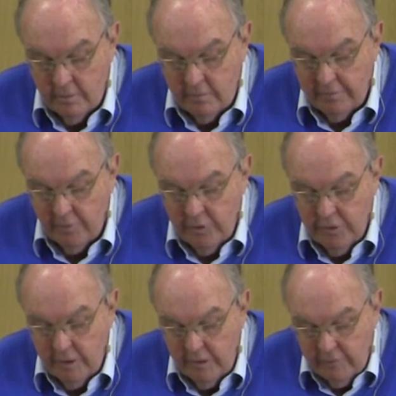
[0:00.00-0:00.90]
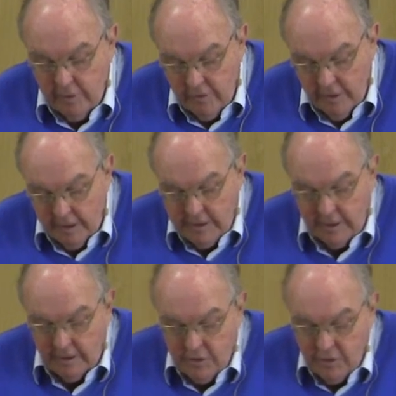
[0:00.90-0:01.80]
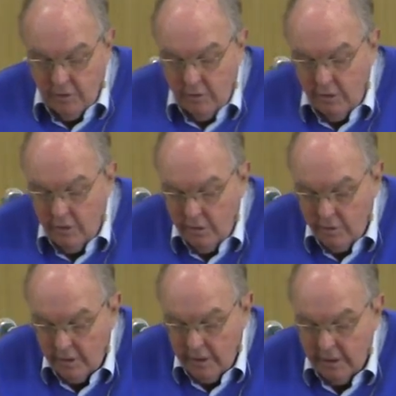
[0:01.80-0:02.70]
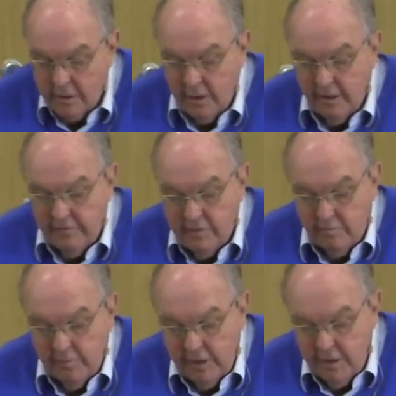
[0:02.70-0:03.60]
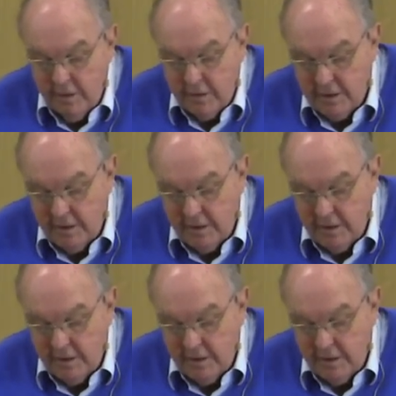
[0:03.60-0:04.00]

Before you even created us, you knew you were going to have to bleed and